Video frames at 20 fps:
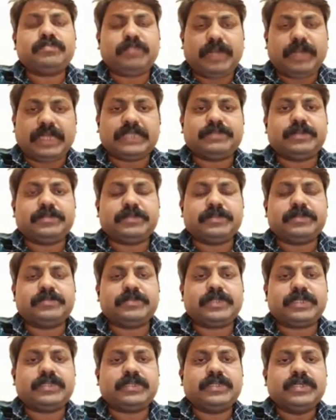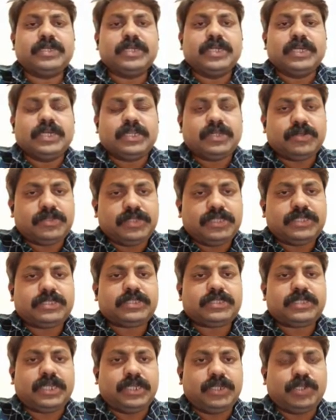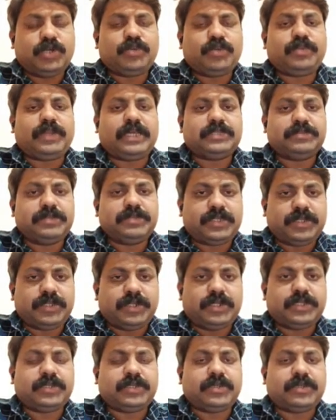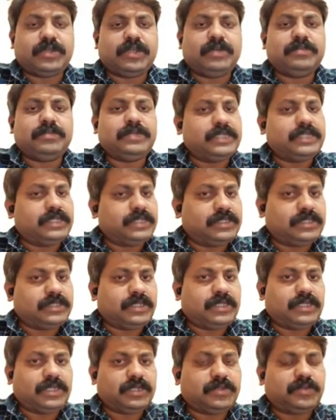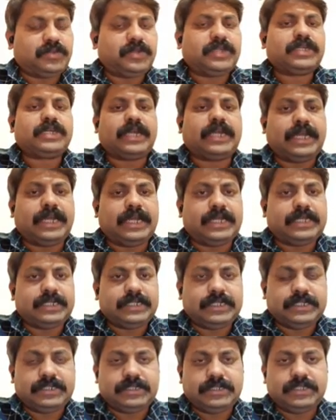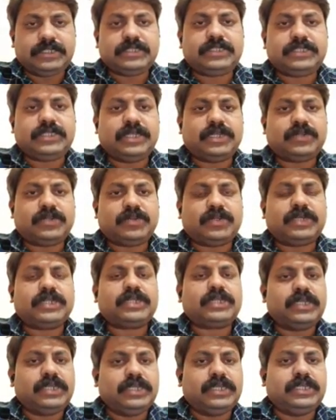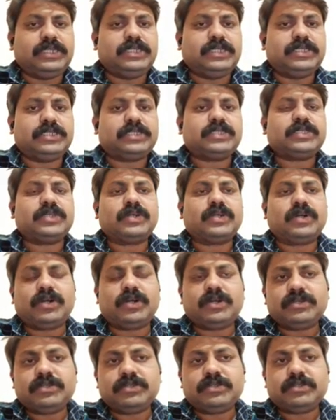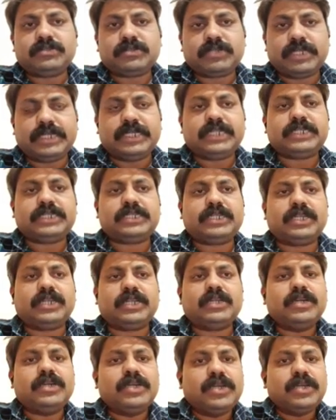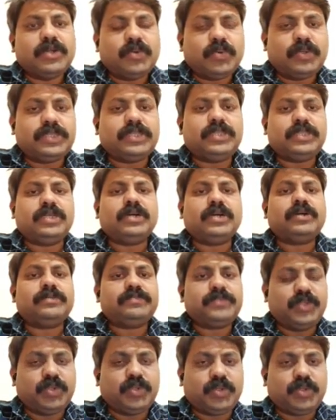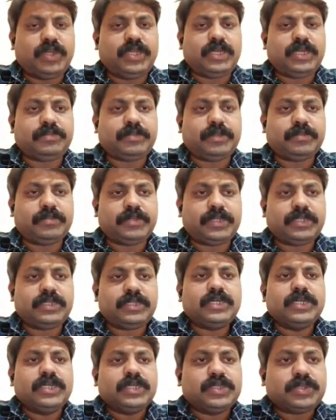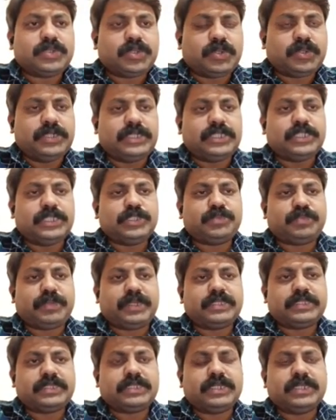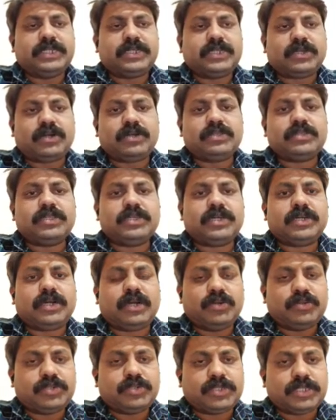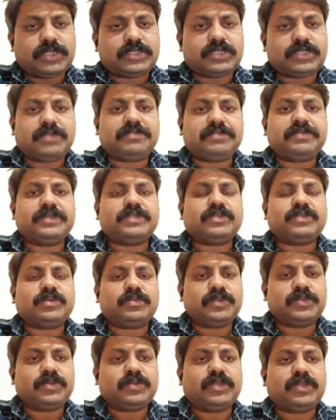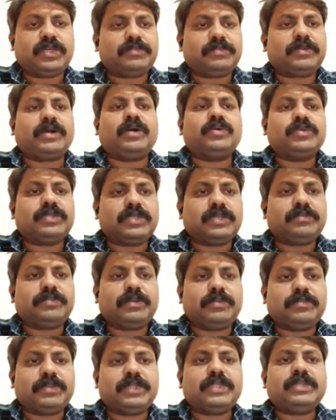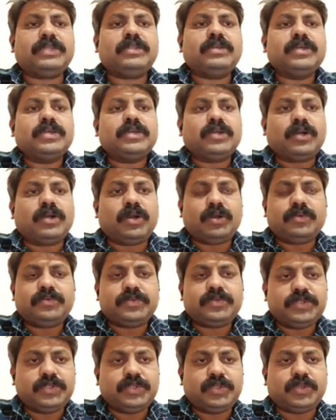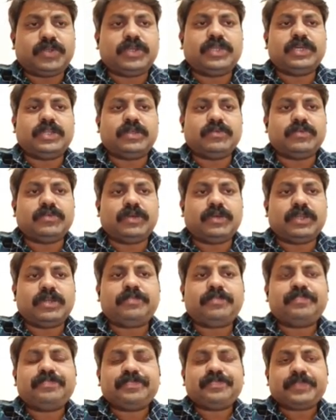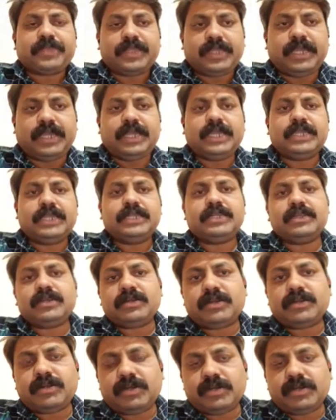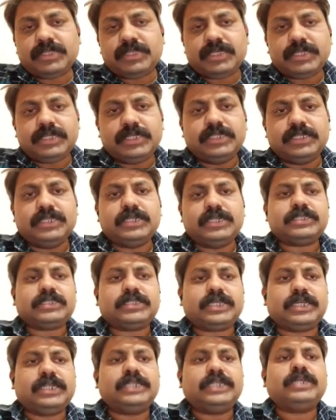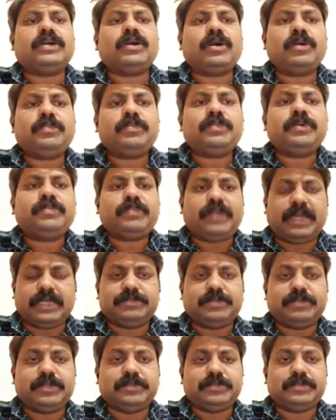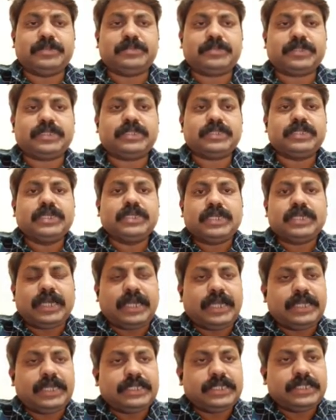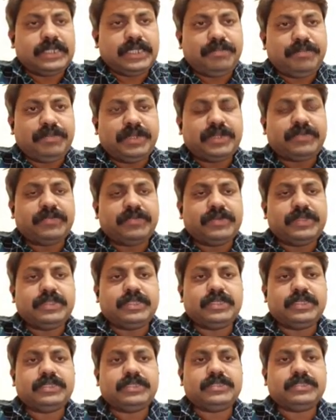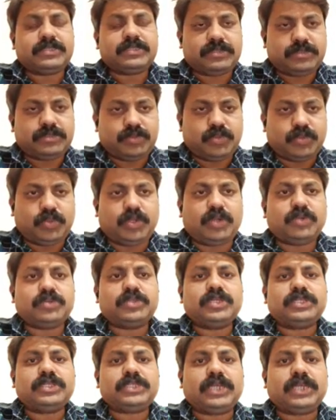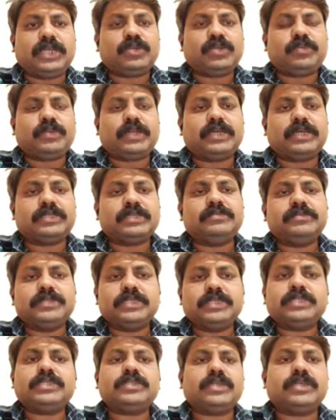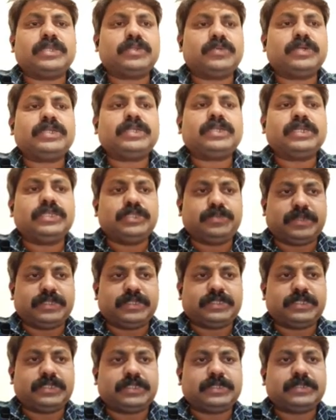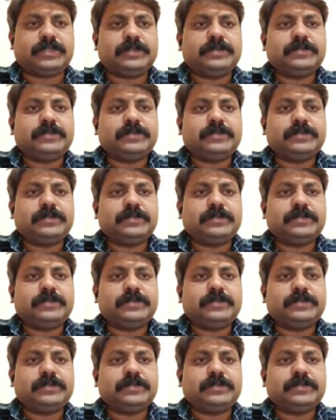plasma membrane. Now this endoplasmic reticulum, it is the network, and this network is connected with the nuclear membrane. So it is present on the outer surface of outer membrane of nuclear envelope and on the inner side of plasma membrane, and in between these throughout the cytoplasm this network is present.